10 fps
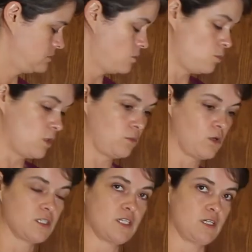one
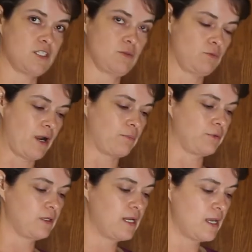wonton
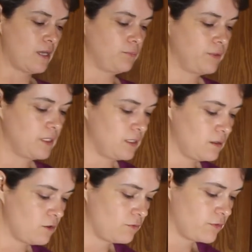wrapper and put it
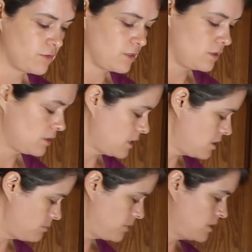over the
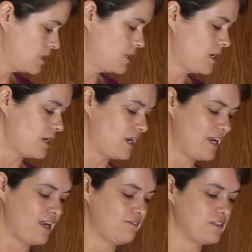cup. And I
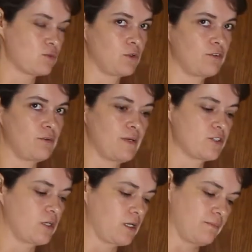have this wonderful
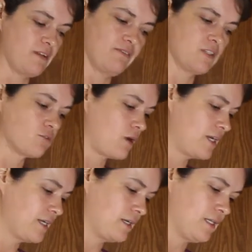measuring cup that fits
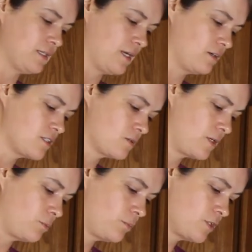right down in there, so
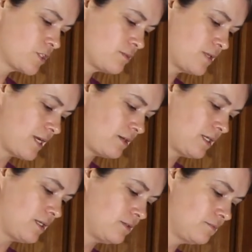it'll push them down
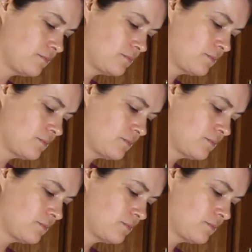in